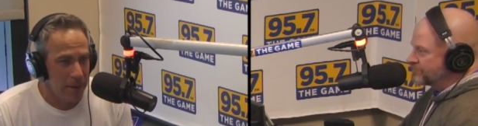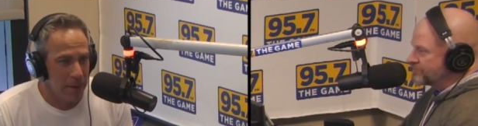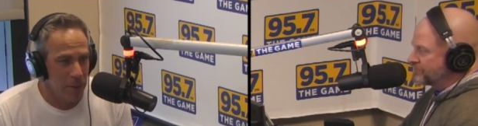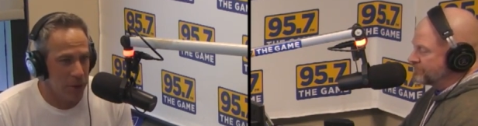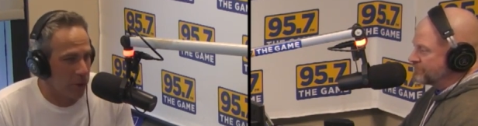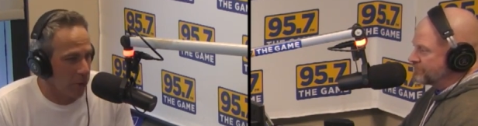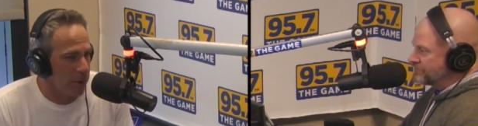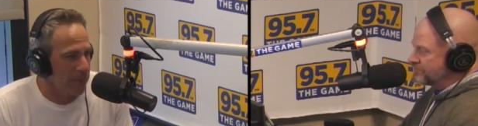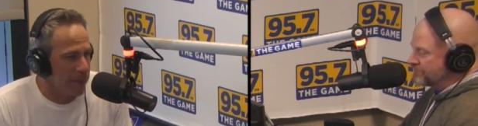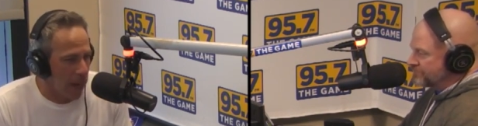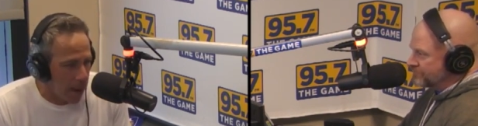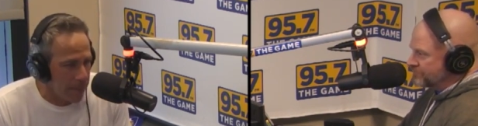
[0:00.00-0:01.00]
Speaker 1: Would you call
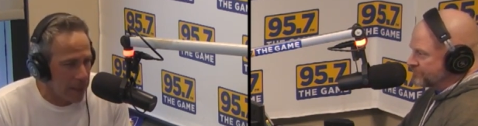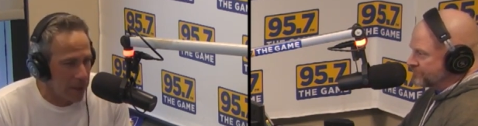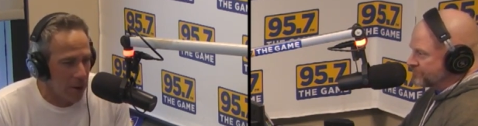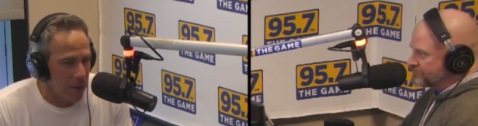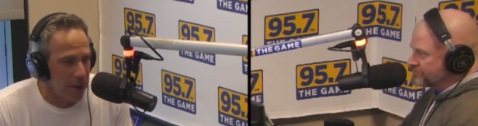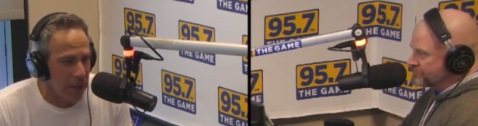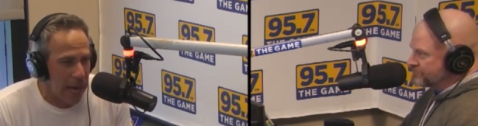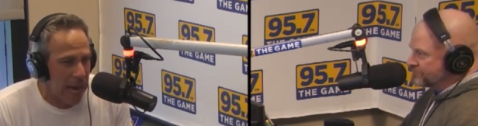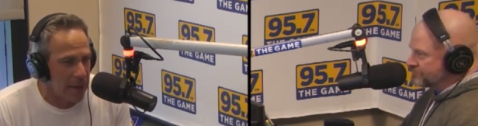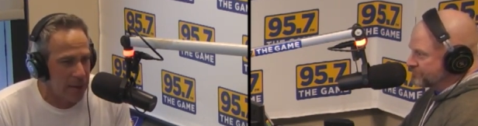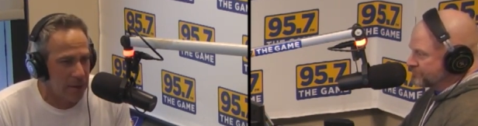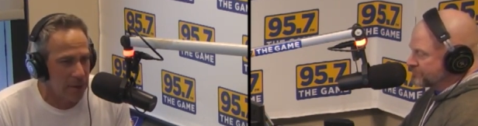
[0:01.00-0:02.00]
them dominant over the
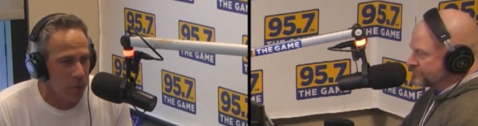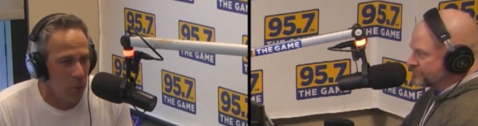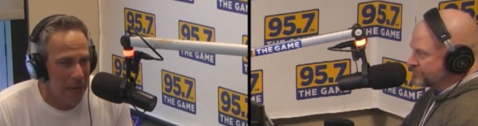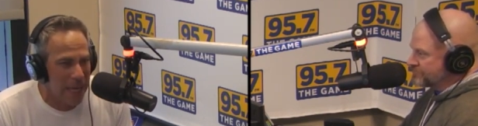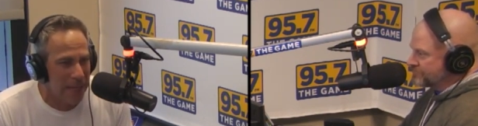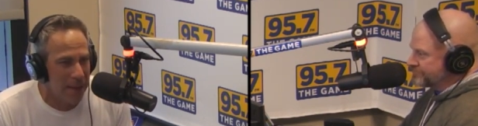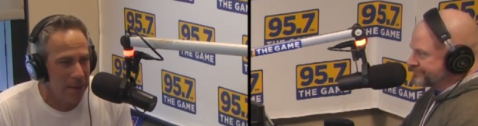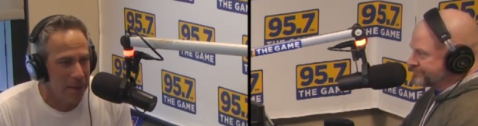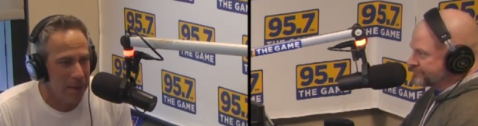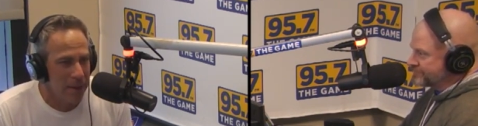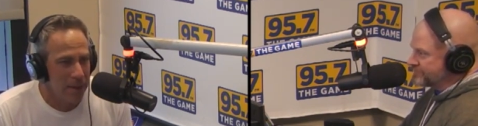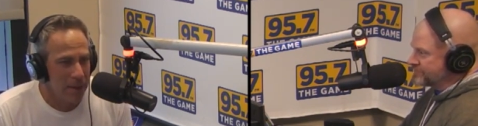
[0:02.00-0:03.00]
last week
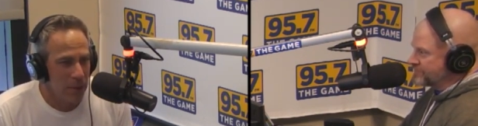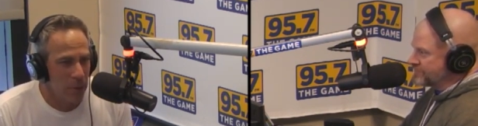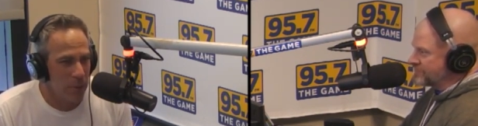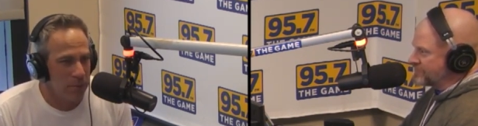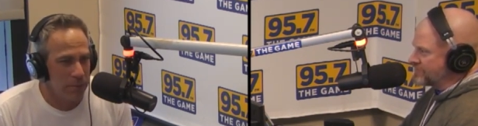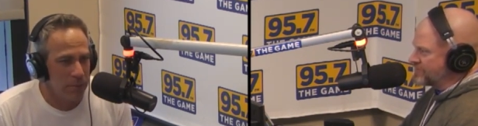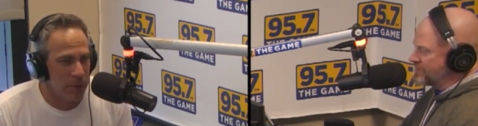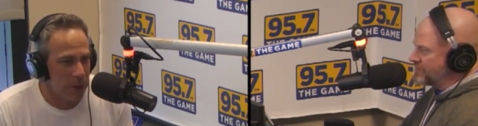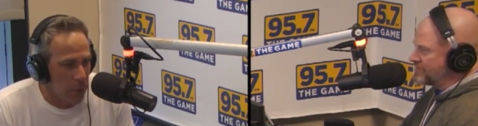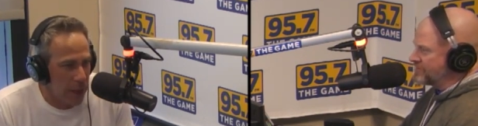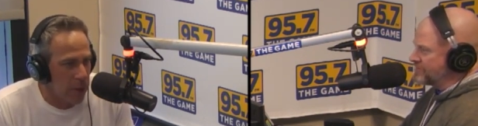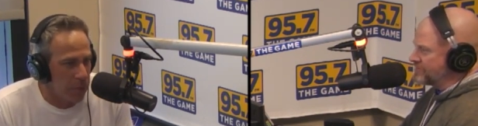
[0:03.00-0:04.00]

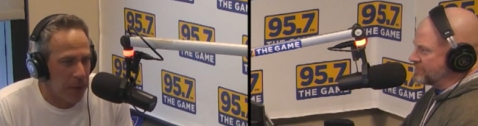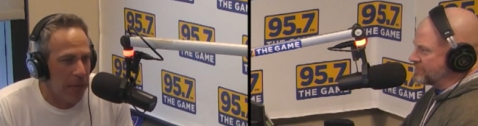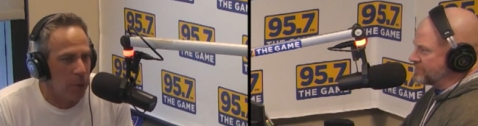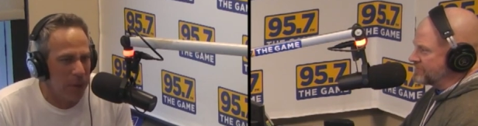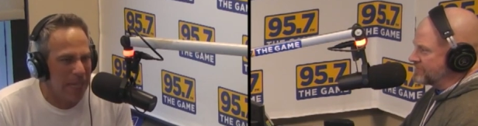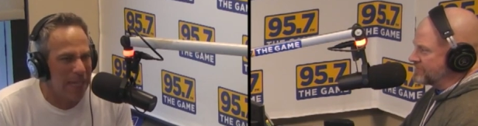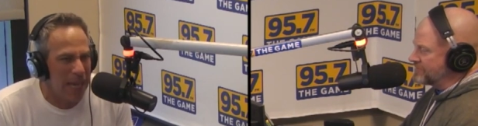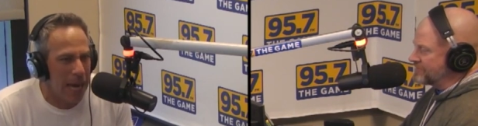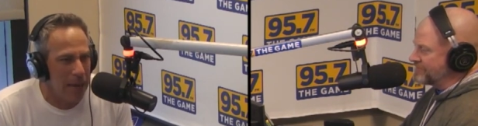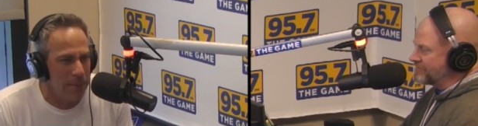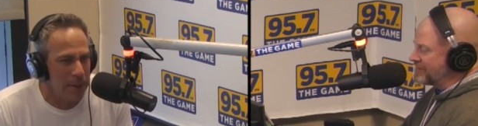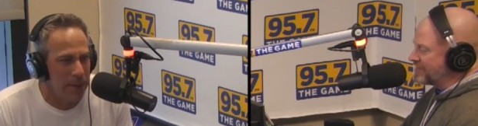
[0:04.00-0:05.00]
with the way they're
Speaker 2: playing within
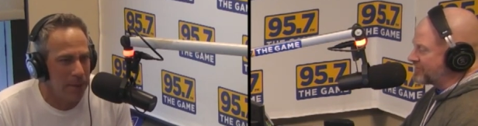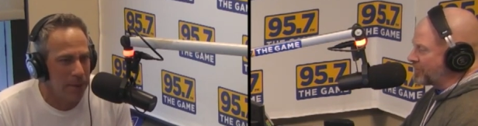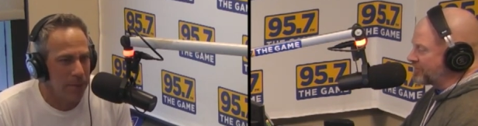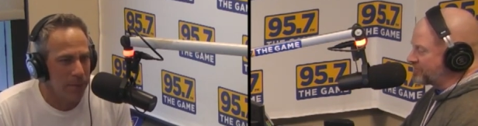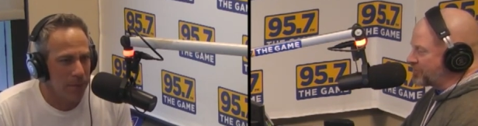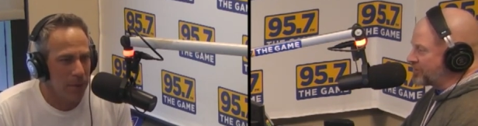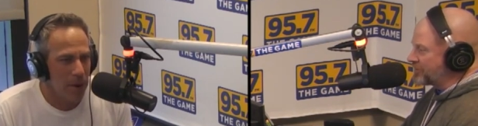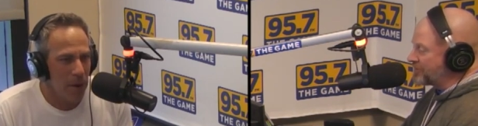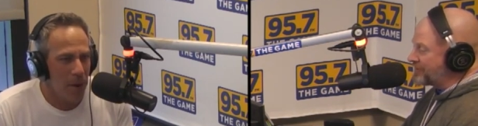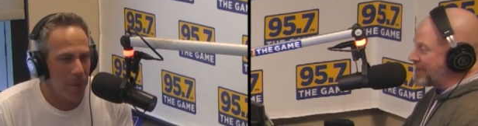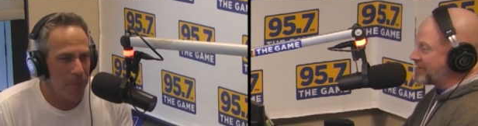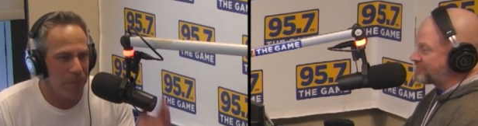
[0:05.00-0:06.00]
games? It's always weird
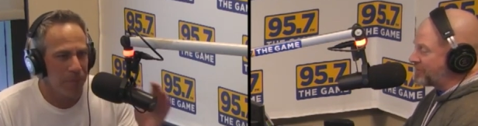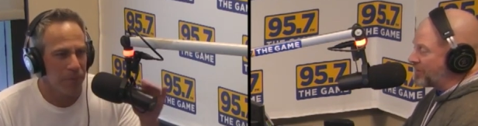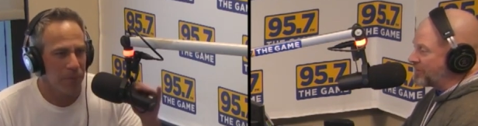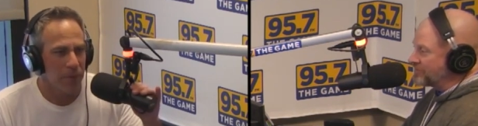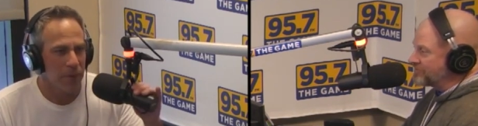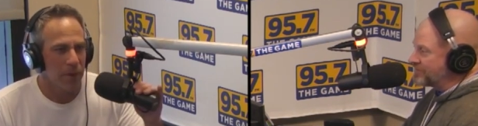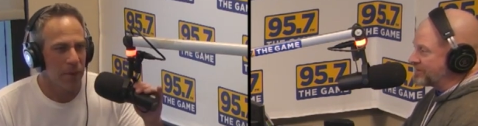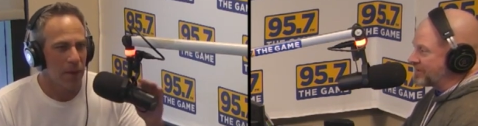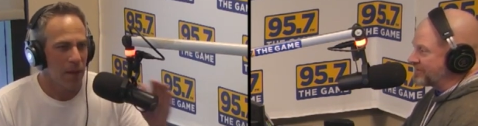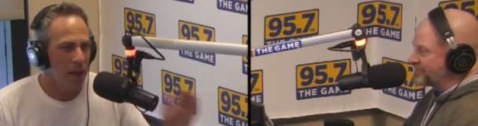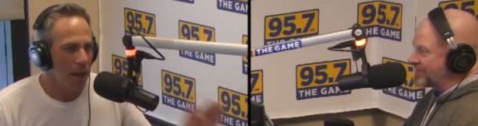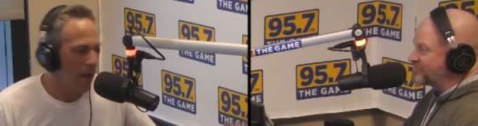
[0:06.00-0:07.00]
in baseball
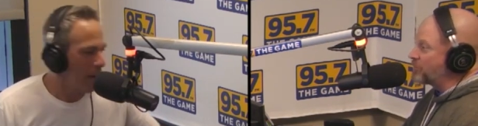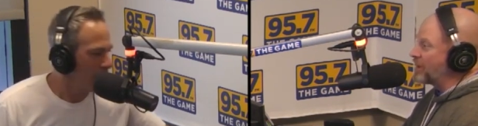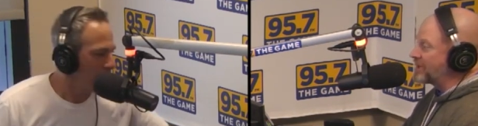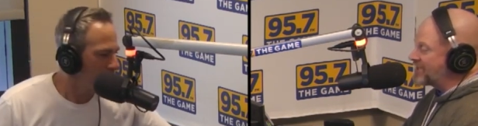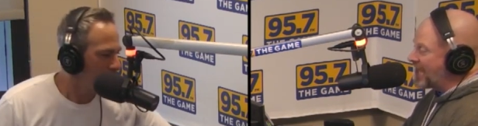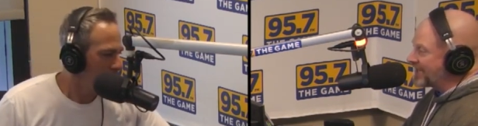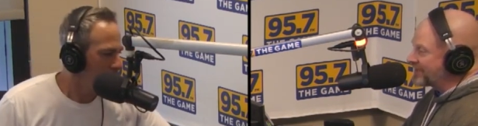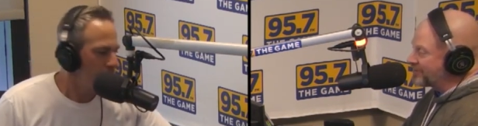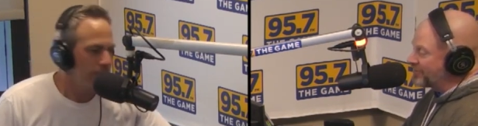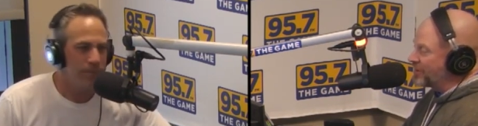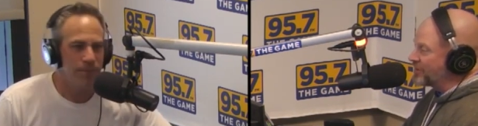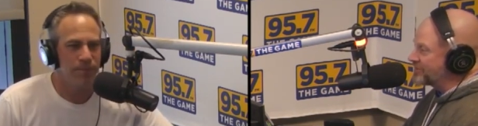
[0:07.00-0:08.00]
because they've won 9 in
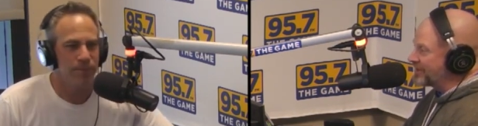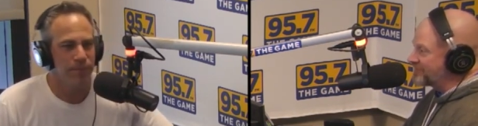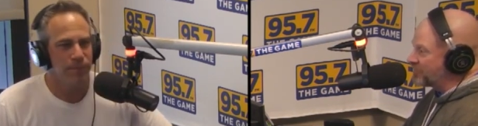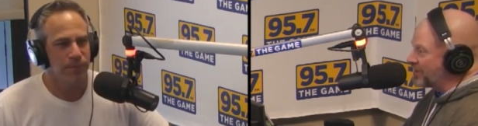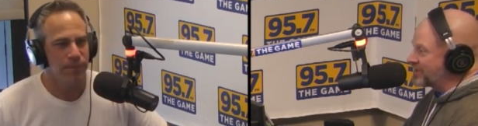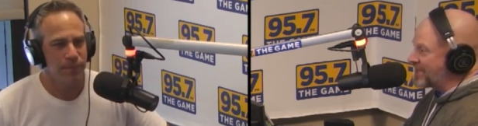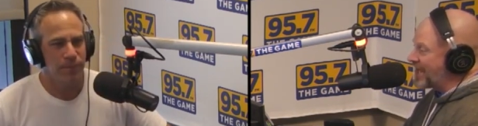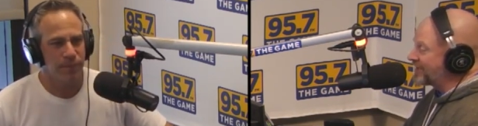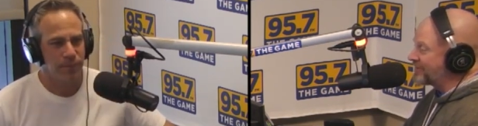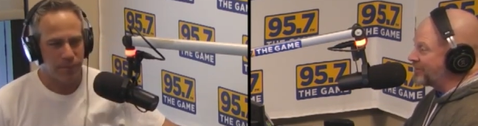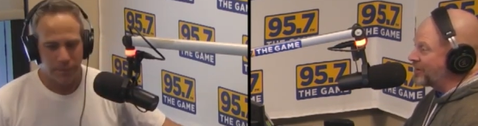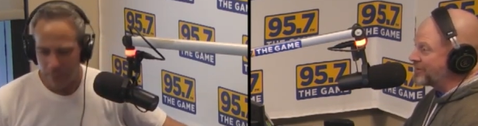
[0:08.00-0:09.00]
a row, and they've won 9
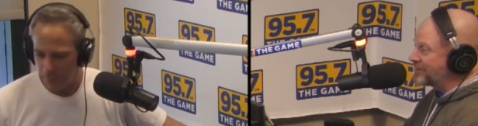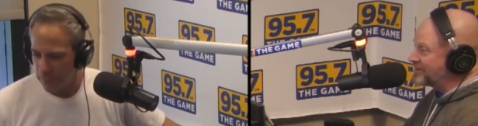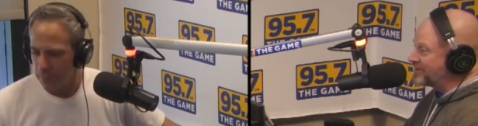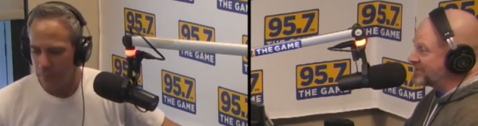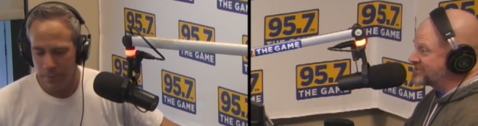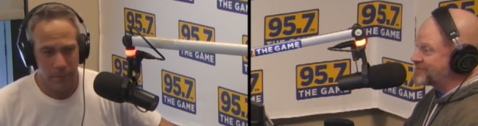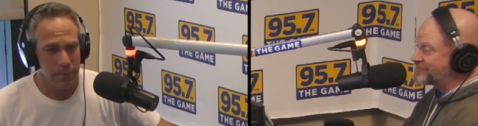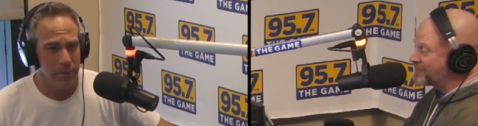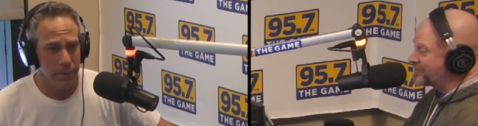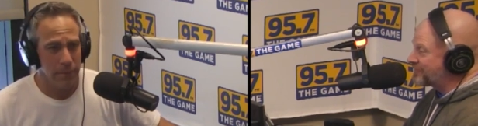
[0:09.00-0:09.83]
in a row in different